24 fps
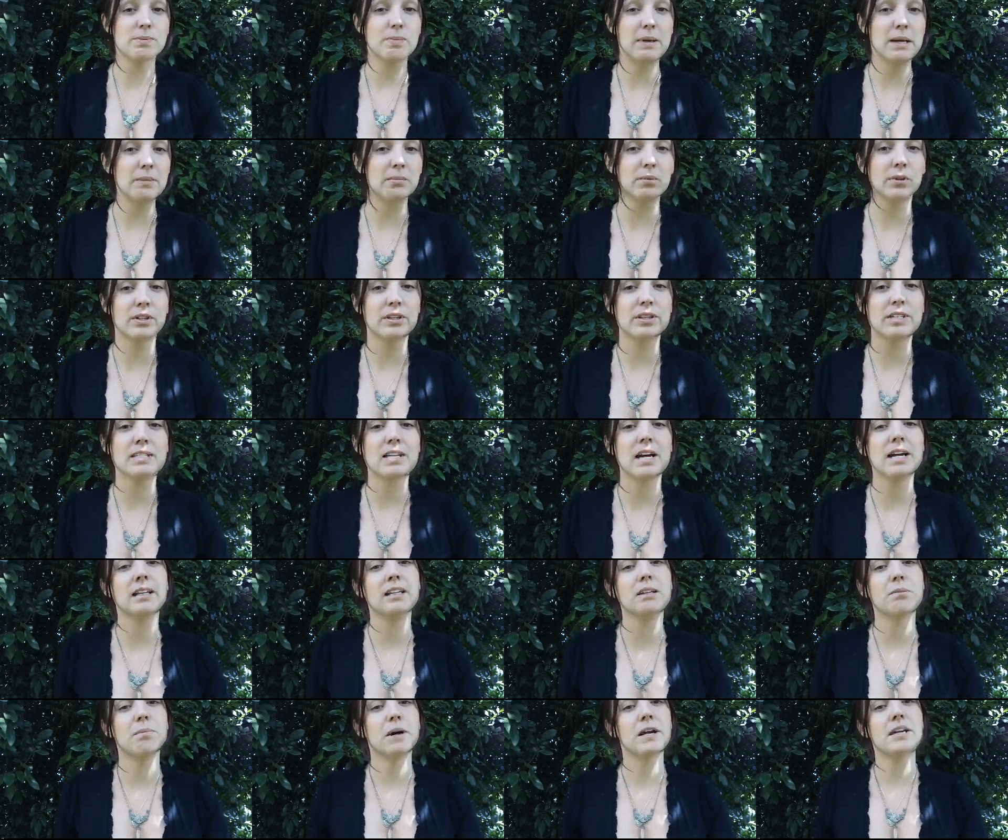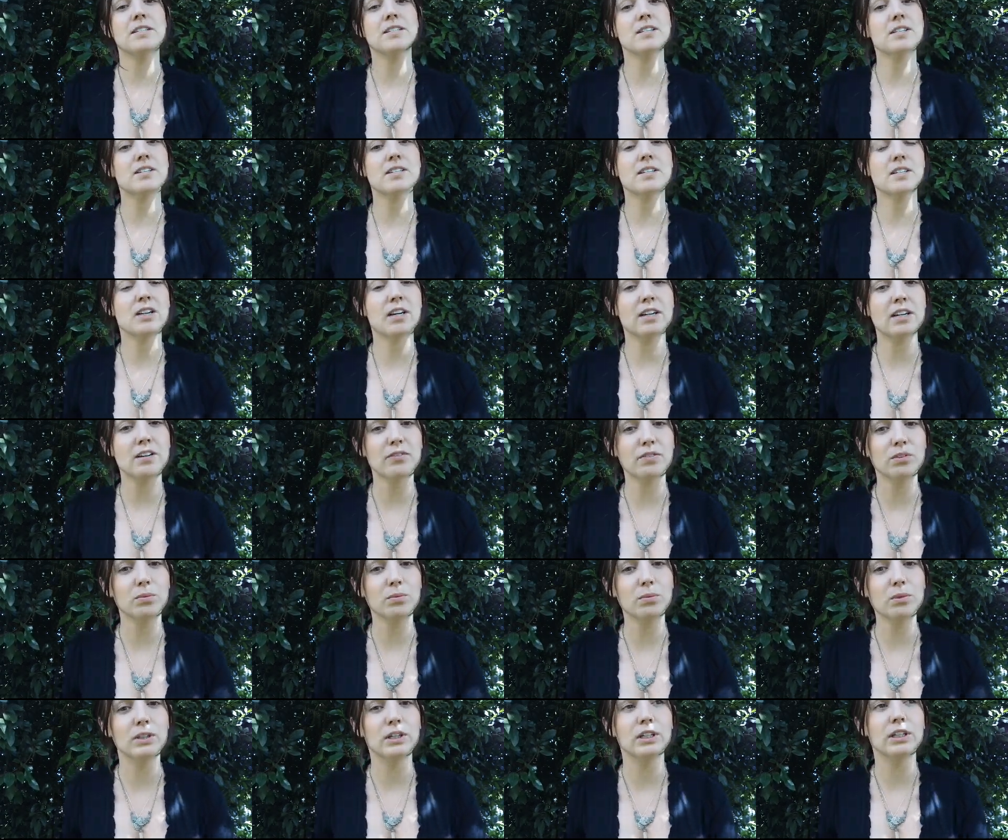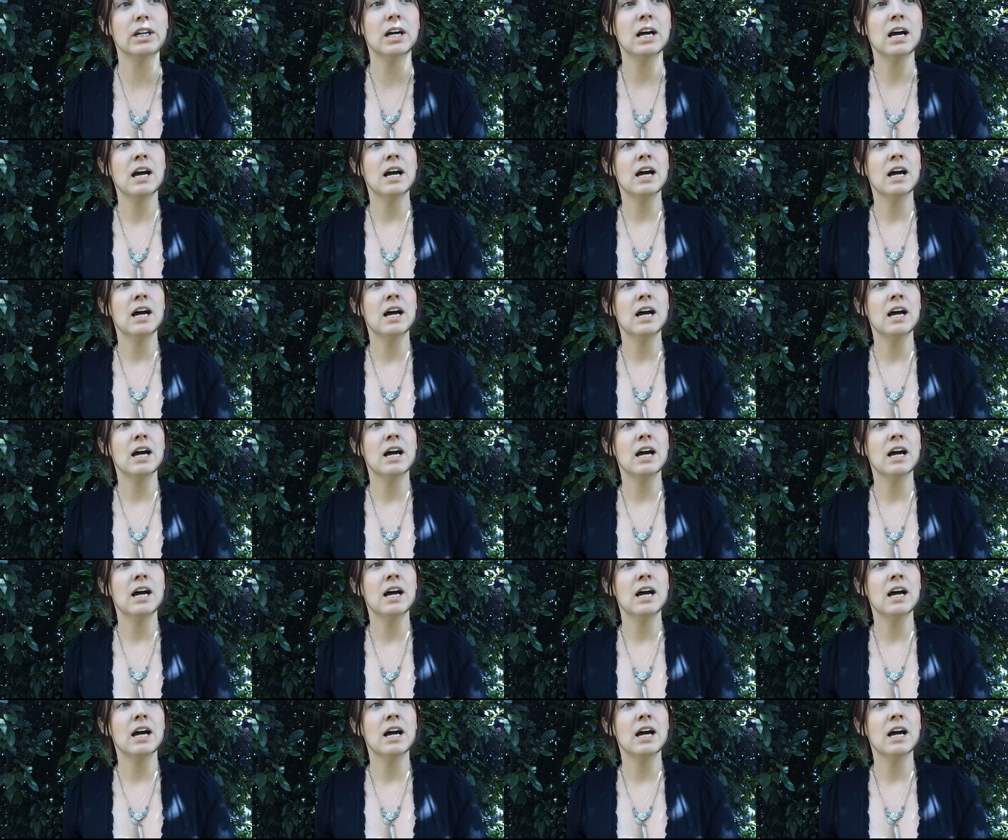people on a daily basis, and I never would.